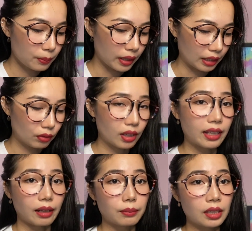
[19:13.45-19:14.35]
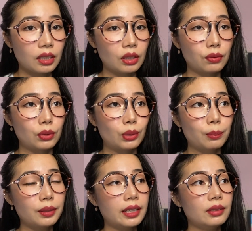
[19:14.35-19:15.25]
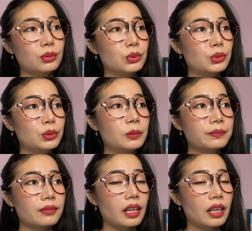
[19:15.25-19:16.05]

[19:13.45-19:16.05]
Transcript: But if you're like me, if you don't plan to do